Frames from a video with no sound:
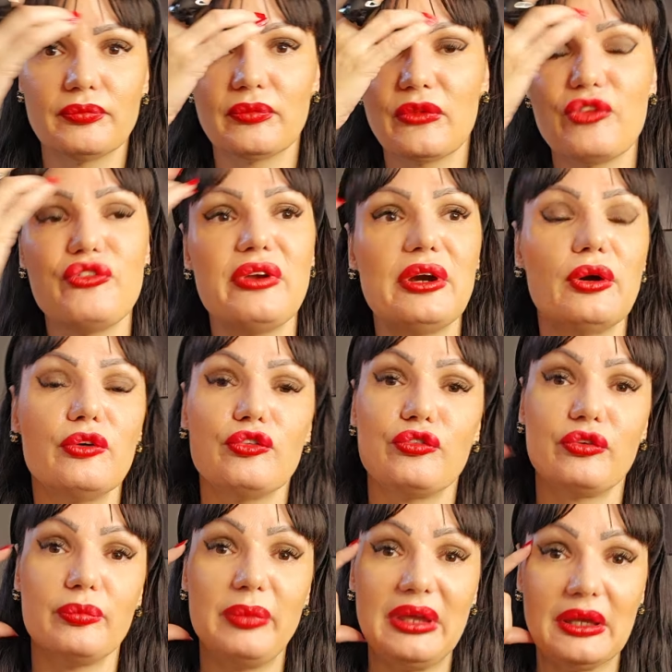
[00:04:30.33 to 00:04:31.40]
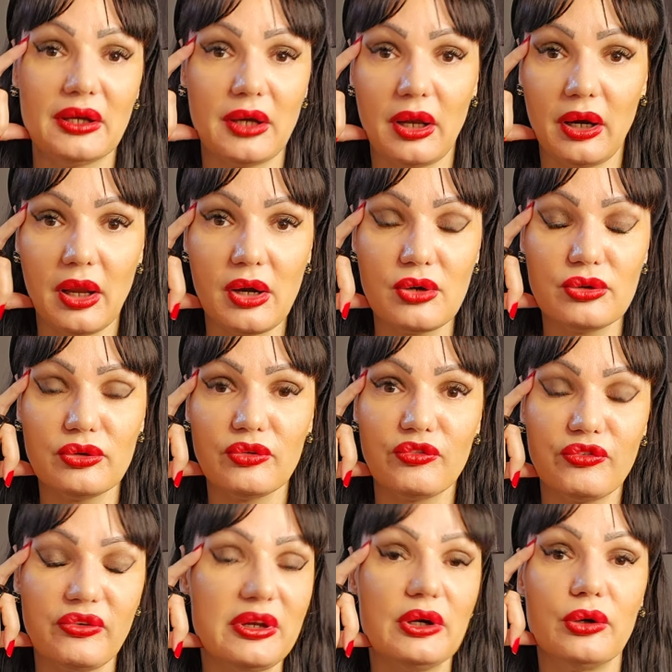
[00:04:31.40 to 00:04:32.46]
Fear of being alone,
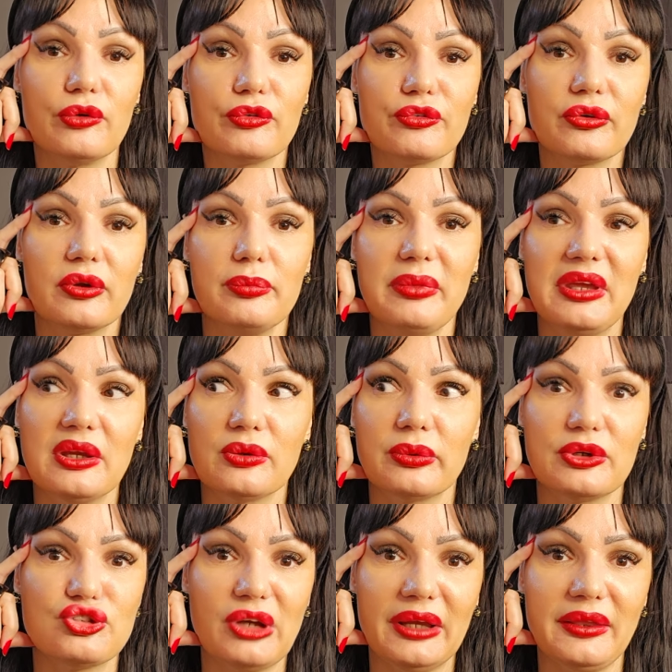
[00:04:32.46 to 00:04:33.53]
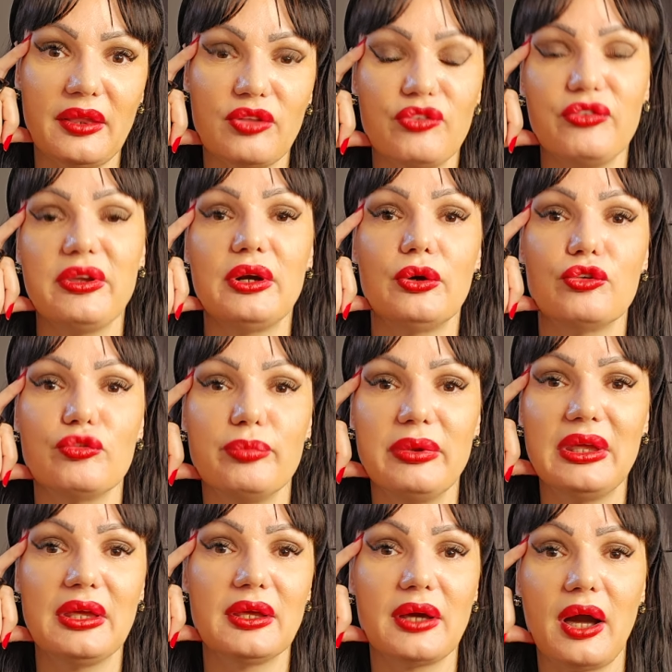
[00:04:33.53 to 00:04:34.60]
fear of being rejected, fear of
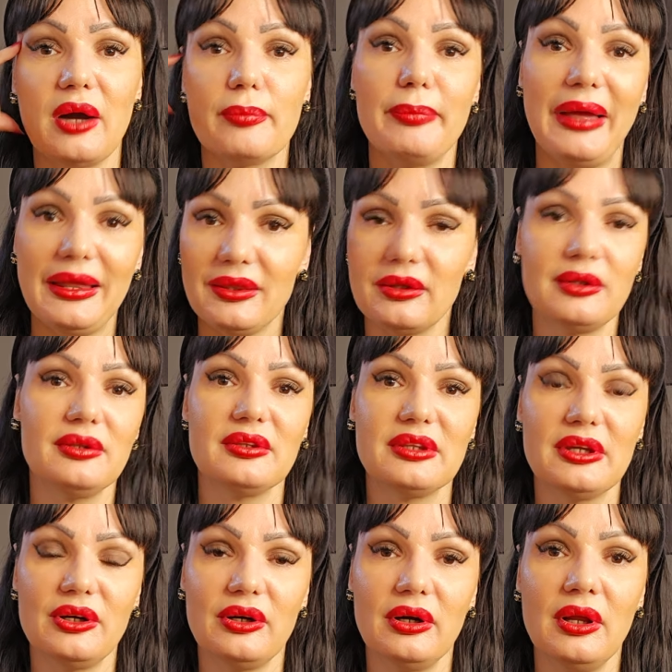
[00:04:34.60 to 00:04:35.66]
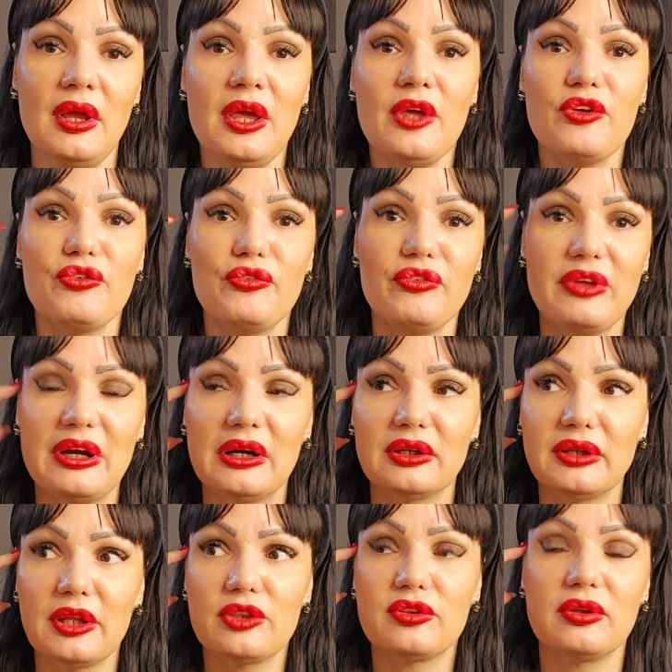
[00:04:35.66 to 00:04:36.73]
being abandoned here, fear
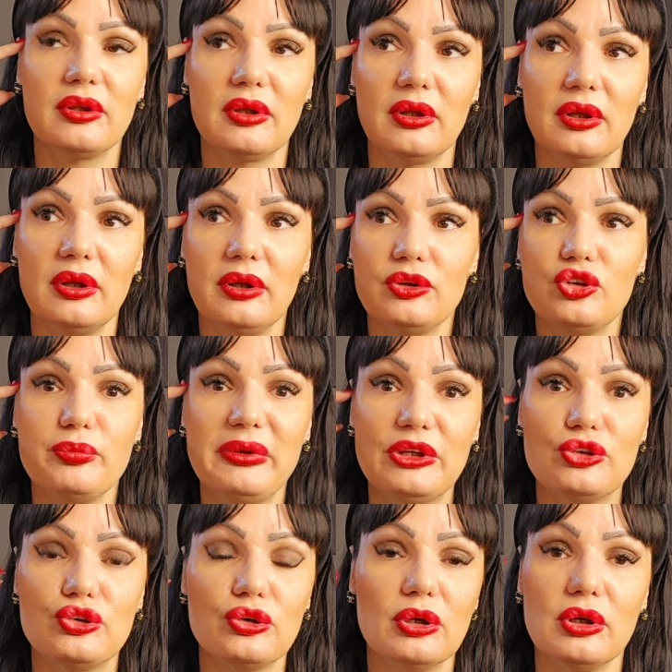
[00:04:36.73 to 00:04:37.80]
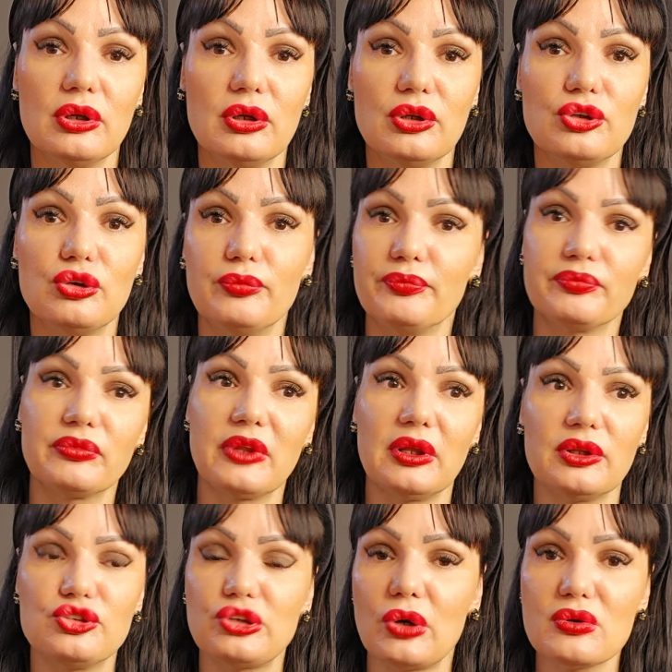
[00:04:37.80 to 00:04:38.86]
not to be the
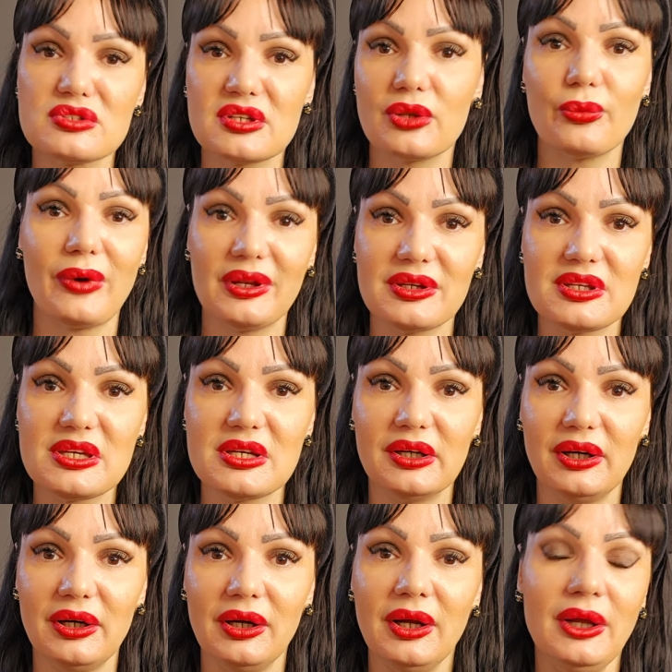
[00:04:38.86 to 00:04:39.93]
chosen one here,